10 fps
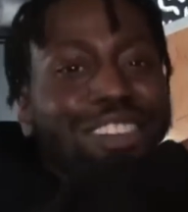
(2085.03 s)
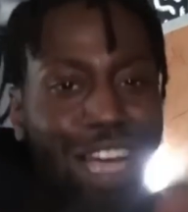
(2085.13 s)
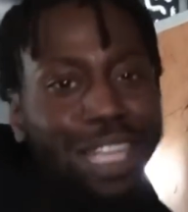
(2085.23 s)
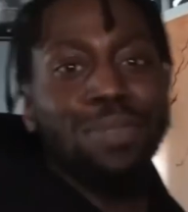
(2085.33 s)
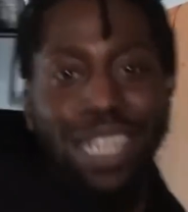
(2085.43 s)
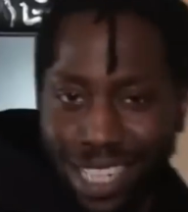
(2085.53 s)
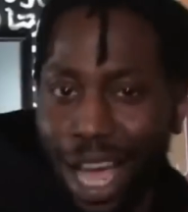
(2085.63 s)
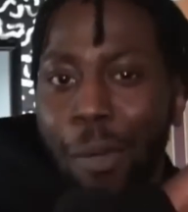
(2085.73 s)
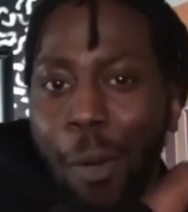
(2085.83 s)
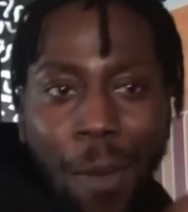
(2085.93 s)
trust me, there's a
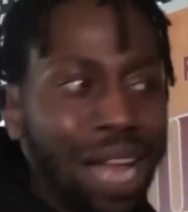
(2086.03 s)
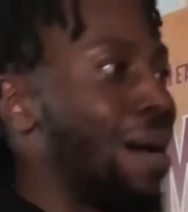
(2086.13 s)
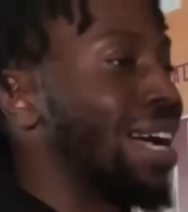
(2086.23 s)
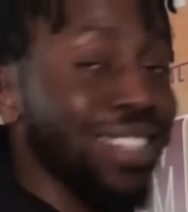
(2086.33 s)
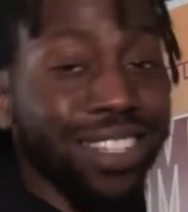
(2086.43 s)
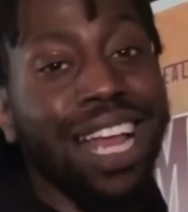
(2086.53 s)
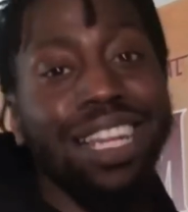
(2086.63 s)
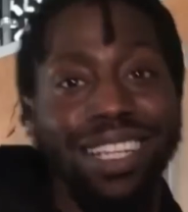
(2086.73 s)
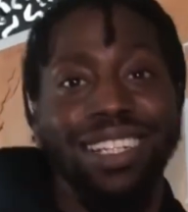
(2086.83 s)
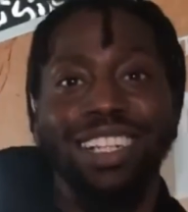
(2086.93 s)
couple of mad bangers on
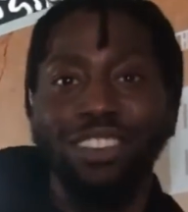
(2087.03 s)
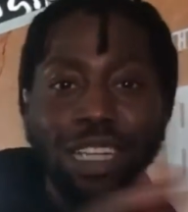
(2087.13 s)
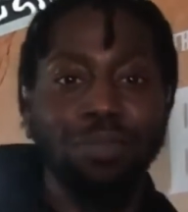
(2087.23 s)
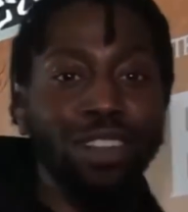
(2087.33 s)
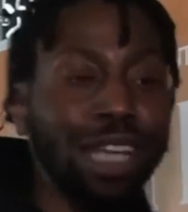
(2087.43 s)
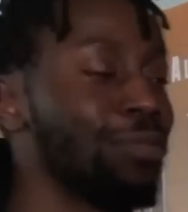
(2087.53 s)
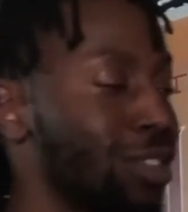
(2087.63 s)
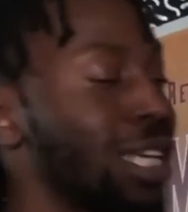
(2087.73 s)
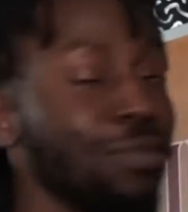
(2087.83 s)
that thing. Trust me. Block 5.